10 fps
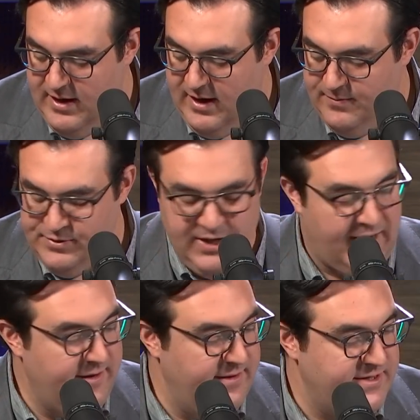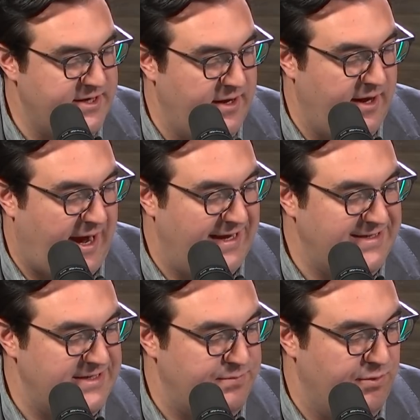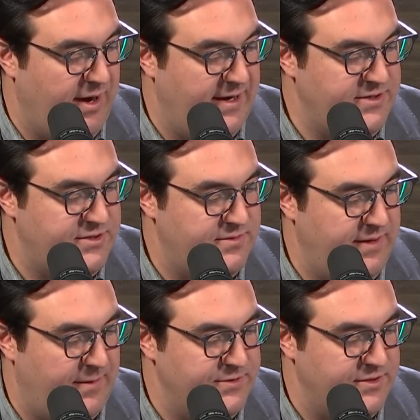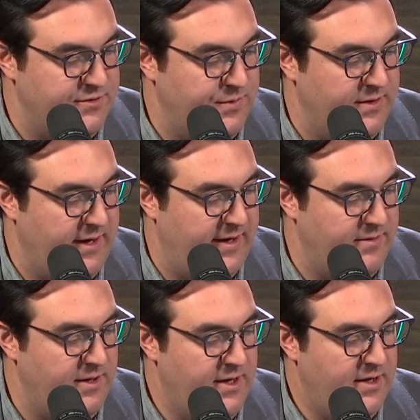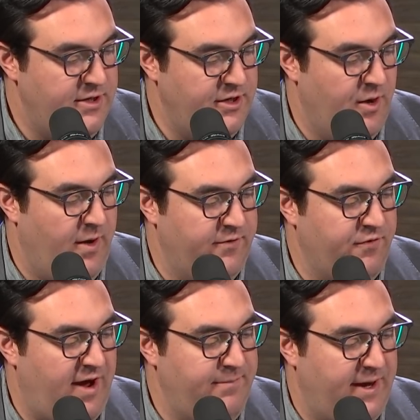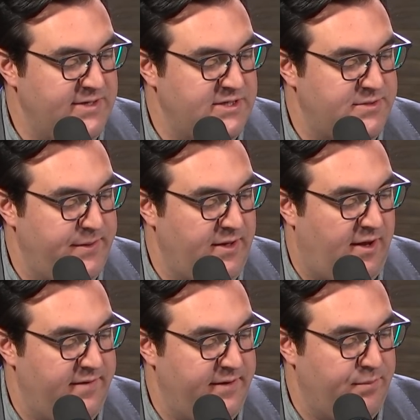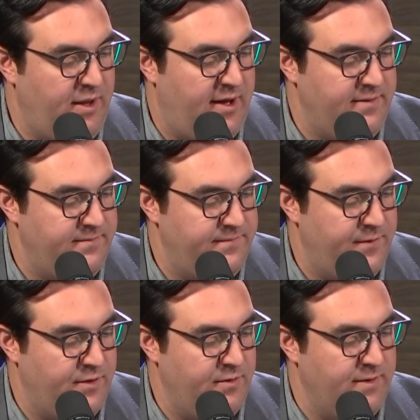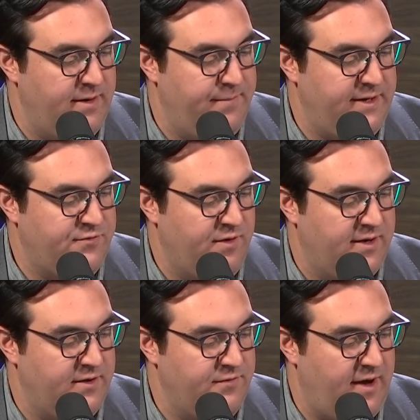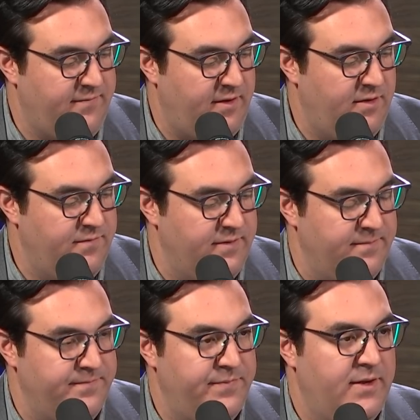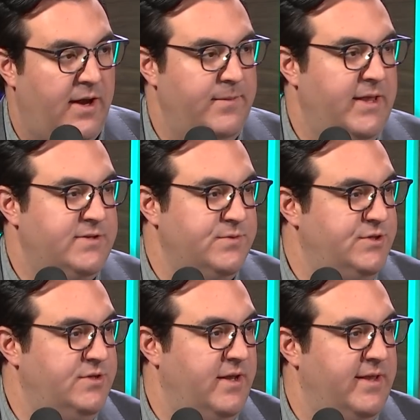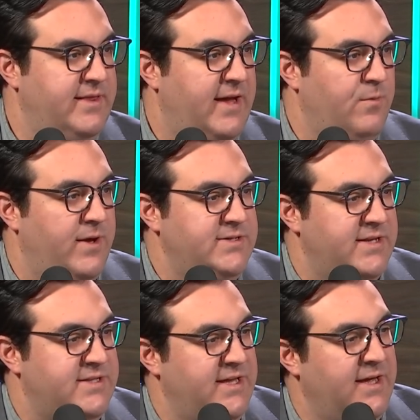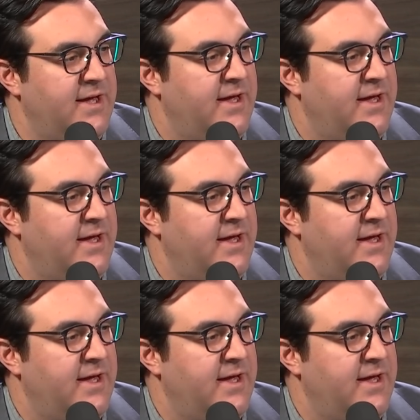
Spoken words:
Muthana, this ISIS bride. That was her Twitter handle. You go on drive-bys and spill all their blood, or you rent a big truck and drive all over them. I mean, that's what you the